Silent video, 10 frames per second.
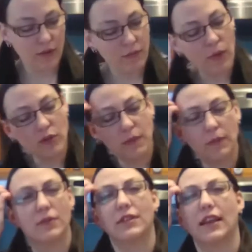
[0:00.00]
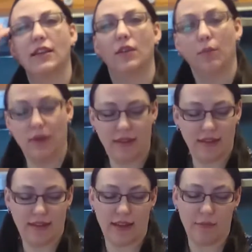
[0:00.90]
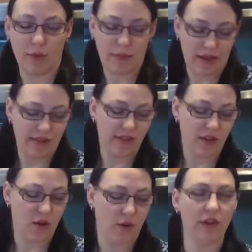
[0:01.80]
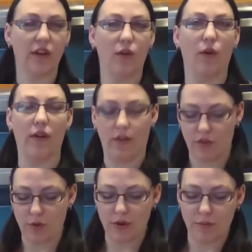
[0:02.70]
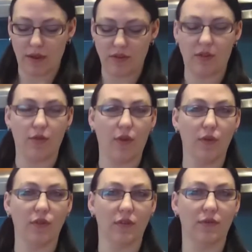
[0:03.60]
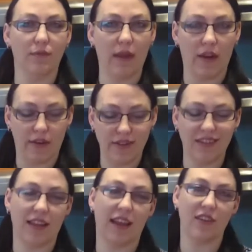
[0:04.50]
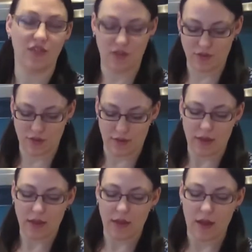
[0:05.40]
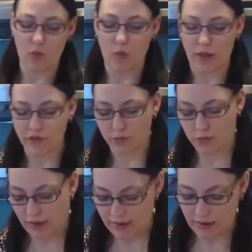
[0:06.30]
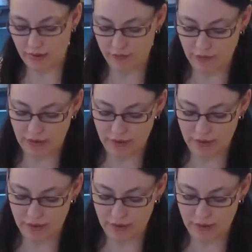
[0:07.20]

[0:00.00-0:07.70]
to do, most people say to put this in, but because of the coconut oil, if you were to mix the frozen berries, because I just use a Welch blend of